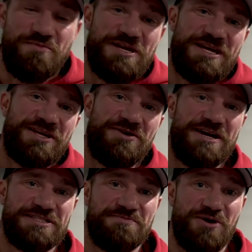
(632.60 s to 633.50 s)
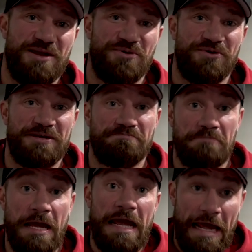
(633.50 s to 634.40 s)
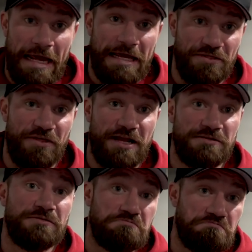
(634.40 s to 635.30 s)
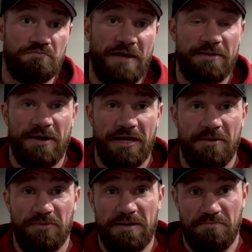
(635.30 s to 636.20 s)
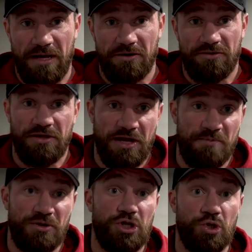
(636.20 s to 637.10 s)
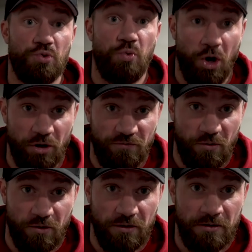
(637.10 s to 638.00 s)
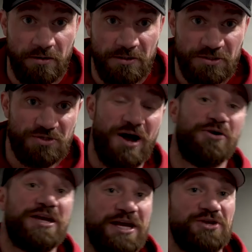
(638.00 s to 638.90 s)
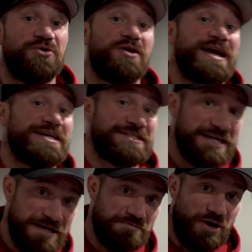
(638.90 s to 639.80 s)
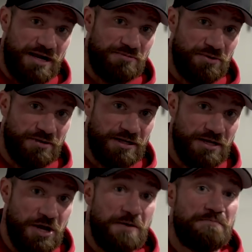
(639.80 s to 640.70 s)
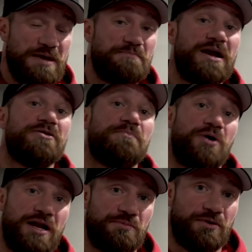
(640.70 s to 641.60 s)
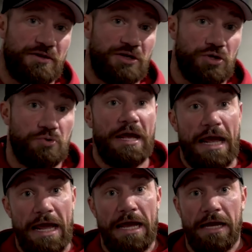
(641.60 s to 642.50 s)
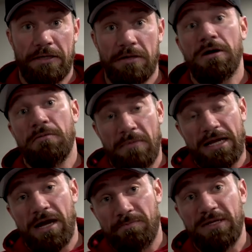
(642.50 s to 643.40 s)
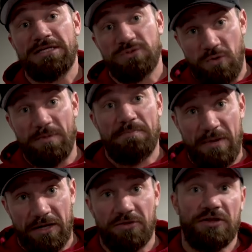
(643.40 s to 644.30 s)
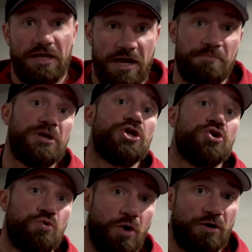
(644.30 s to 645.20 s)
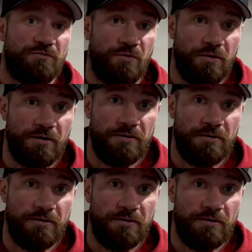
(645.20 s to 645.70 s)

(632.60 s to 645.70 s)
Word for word: You want me to kick your ass in bodybuilding and then make my company bigger than the company you work for. So I'll kick your ass in bodybuilding, be better at bodybuilding than you, and my companies will be bigger than the company you work for.